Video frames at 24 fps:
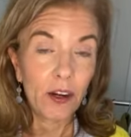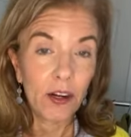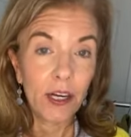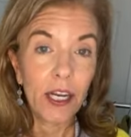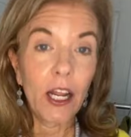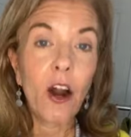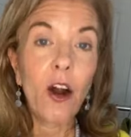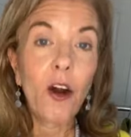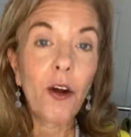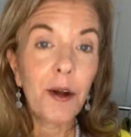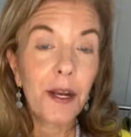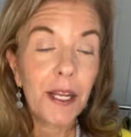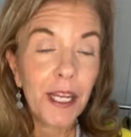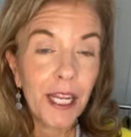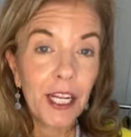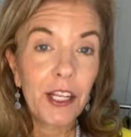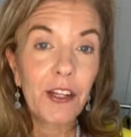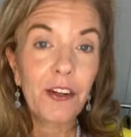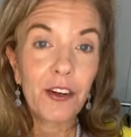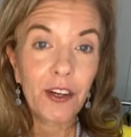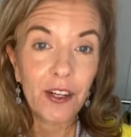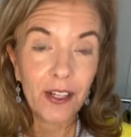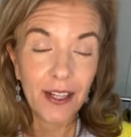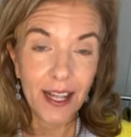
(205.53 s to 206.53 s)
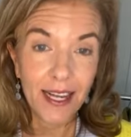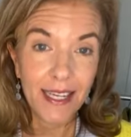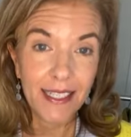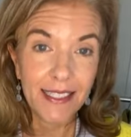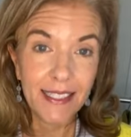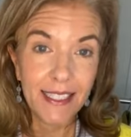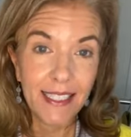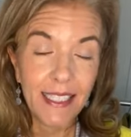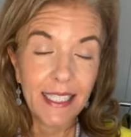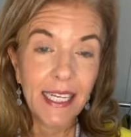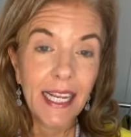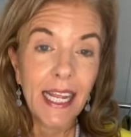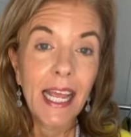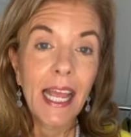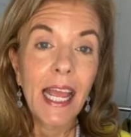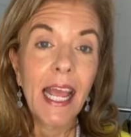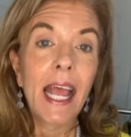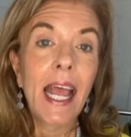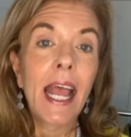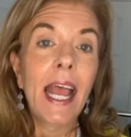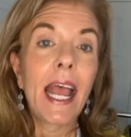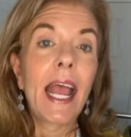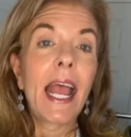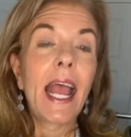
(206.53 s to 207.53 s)
that are already in your closet.
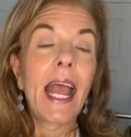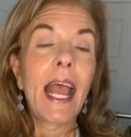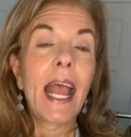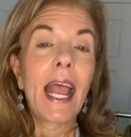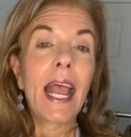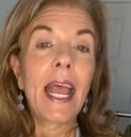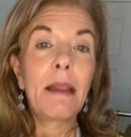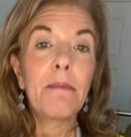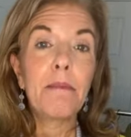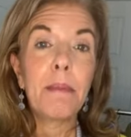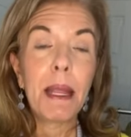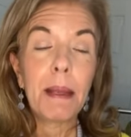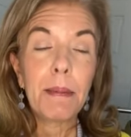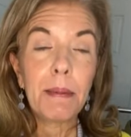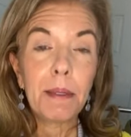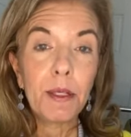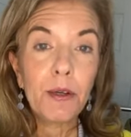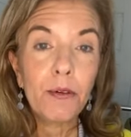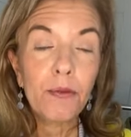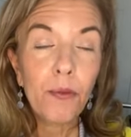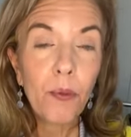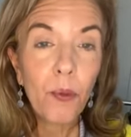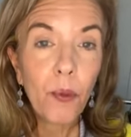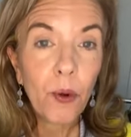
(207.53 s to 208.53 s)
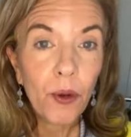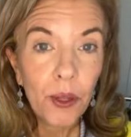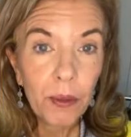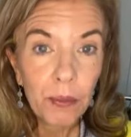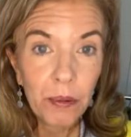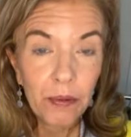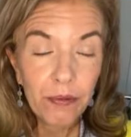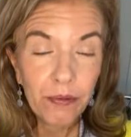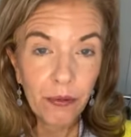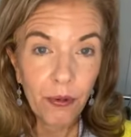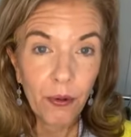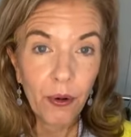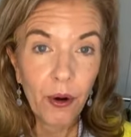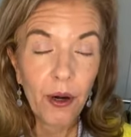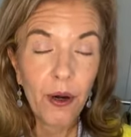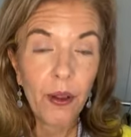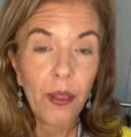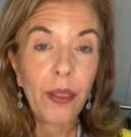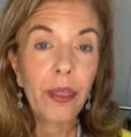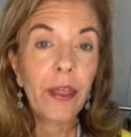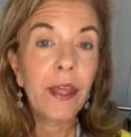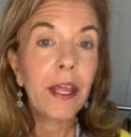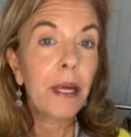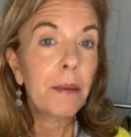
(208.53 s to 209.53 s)
And maybe you've worn them
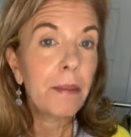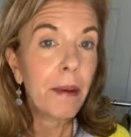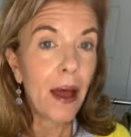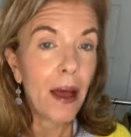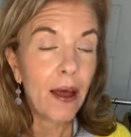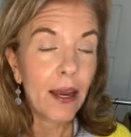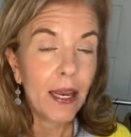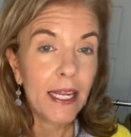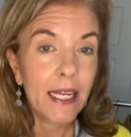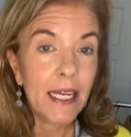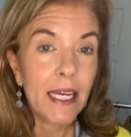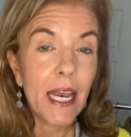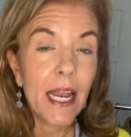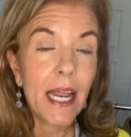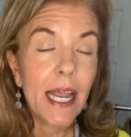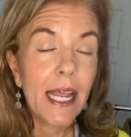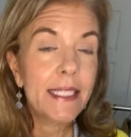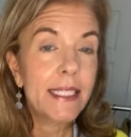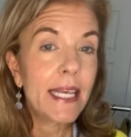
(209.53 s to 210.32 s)
before. Think about it.